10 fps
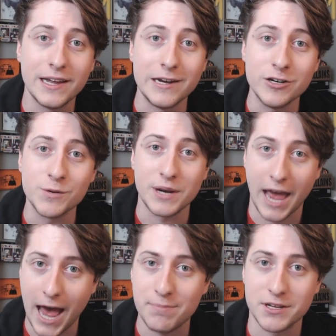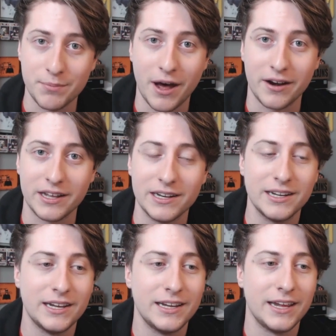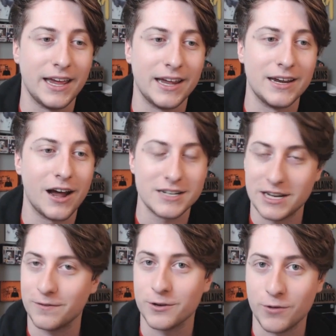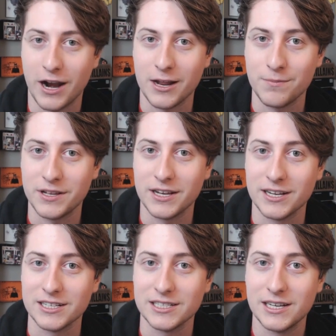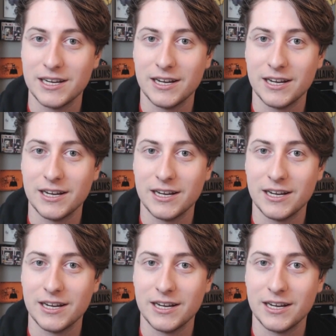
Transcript: and you should be happy about it and not take it for granted because